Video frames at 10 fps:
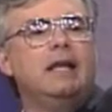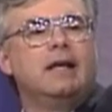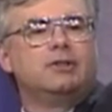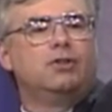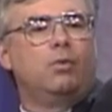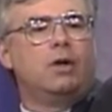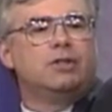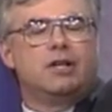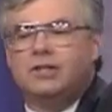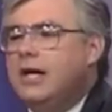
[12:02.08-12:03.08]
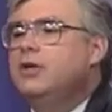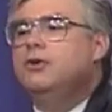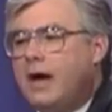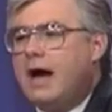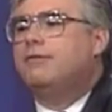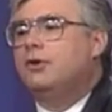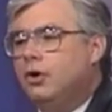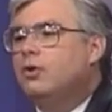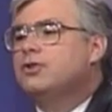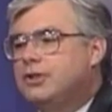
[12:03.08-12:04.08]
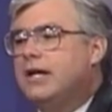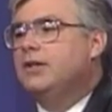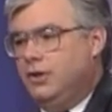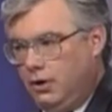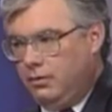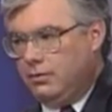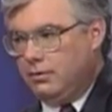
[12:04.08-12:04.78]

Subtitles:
next to the ones I say you have to know to say you know.